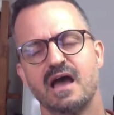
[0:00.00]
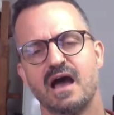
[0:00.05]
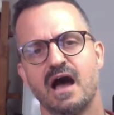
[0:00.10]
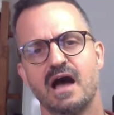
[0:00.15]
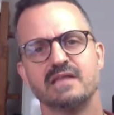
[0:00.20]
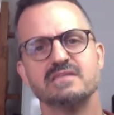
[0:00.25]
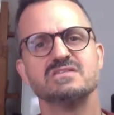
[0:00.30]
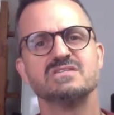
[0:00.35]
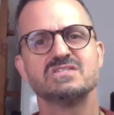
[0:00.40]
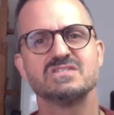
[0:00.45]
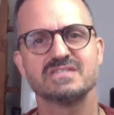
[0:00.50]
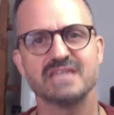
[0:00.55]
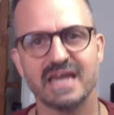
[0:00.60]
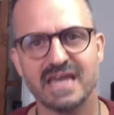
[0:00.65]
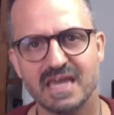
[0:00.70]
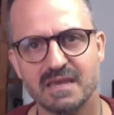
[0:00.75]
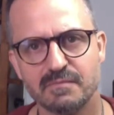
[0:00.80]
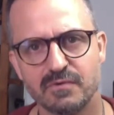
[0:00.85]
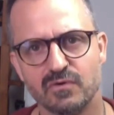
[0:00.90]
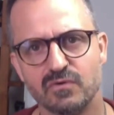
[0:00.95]

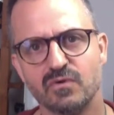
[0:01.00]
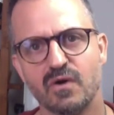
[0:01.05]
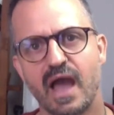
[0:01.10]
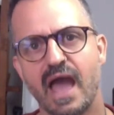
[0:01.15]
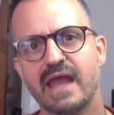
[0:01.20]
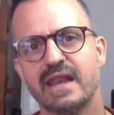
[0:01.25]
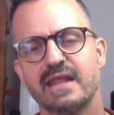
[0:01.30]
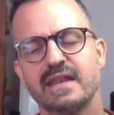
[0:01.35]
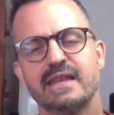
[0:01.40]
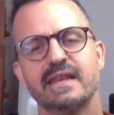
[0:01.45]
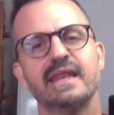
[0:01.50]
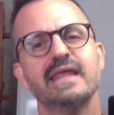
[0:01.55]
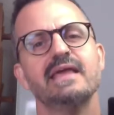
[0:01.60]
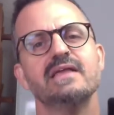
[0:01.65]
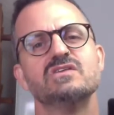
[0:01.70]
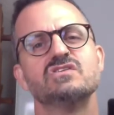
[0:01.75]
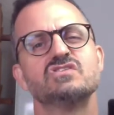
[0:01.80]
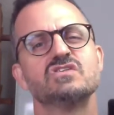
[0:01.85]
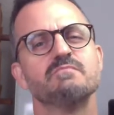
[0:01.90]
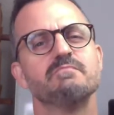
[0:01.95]
unstable and it
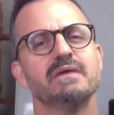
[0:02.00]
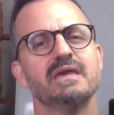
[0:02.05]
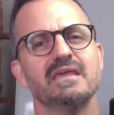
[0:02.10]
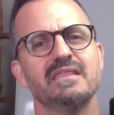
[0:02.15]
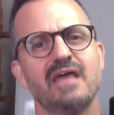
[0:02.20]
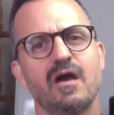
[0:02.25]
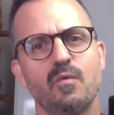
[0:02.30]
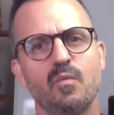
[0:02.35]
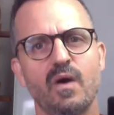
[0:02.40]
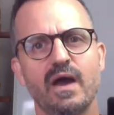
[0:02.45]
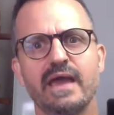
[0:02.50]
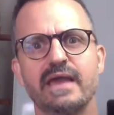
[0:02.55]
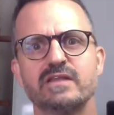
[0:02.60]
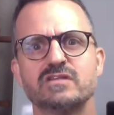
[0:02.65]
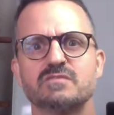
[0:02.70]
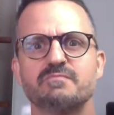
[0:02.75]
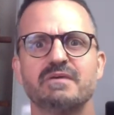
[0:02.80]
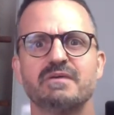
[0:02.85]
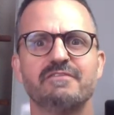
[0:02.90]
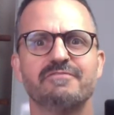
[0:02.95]
needs to be that way
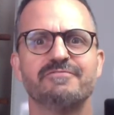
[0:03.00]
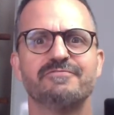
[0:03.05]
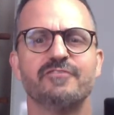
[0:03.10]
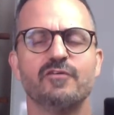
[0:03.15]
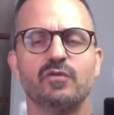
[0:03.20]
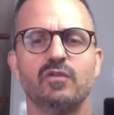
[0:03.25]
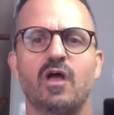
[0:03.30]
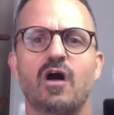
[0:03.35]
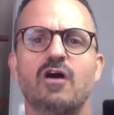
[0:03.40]
to be full